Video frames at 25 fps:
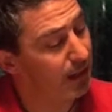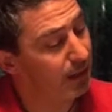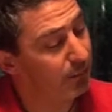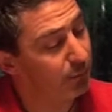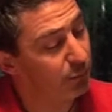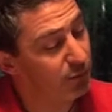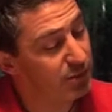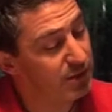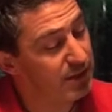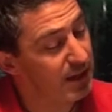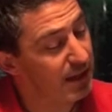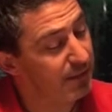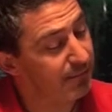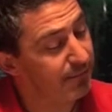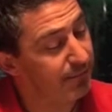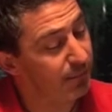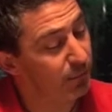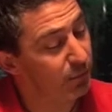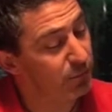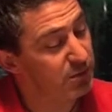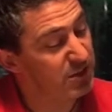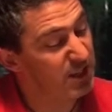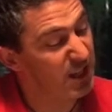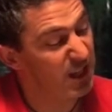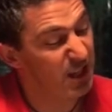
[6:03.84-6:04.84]
What's that,
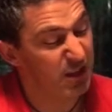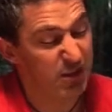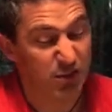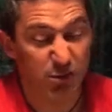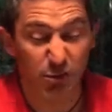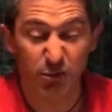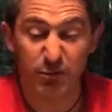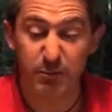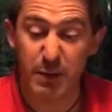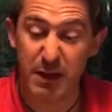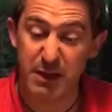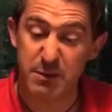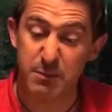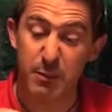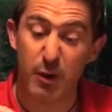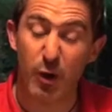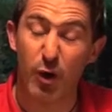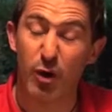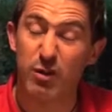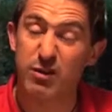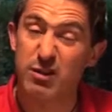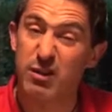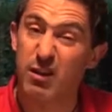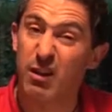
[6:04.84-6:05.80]
40, sort of best part is